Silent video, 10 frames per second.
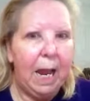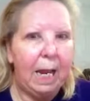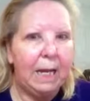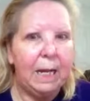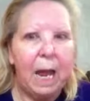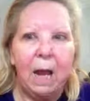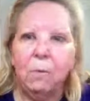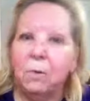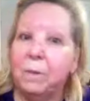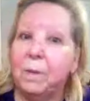And I
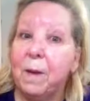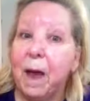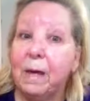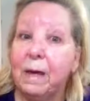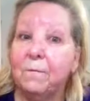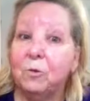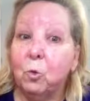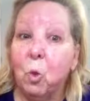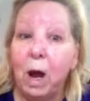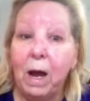will be back after a
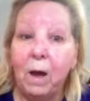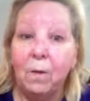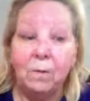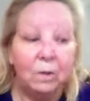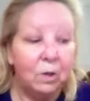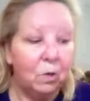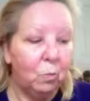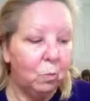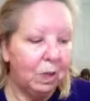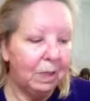while
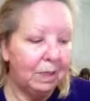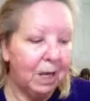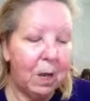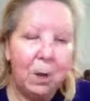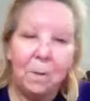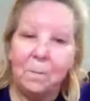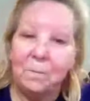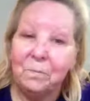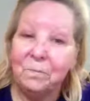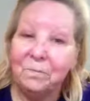with our
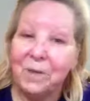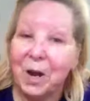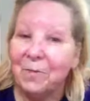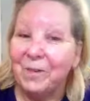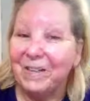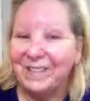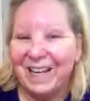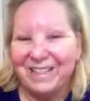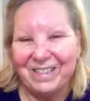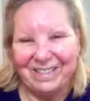
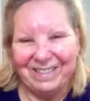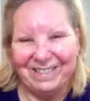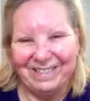foundation.